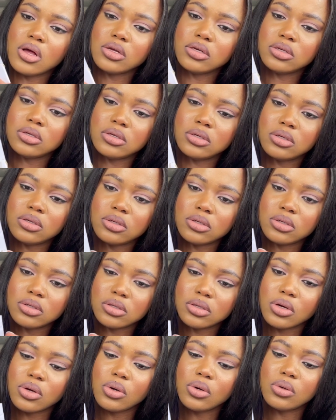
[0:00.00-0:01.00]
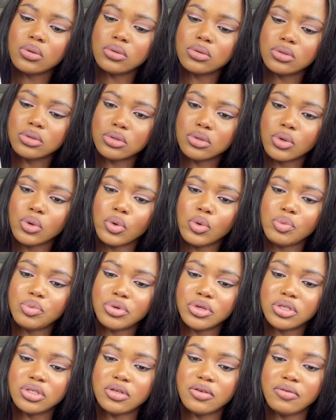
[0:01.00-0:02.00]
So, so
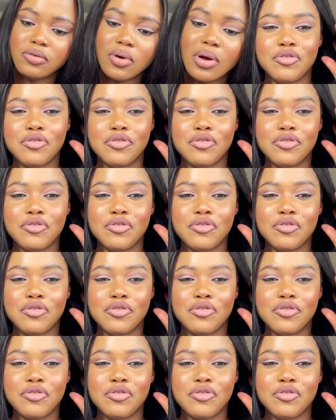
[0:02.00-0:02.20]
beautiful.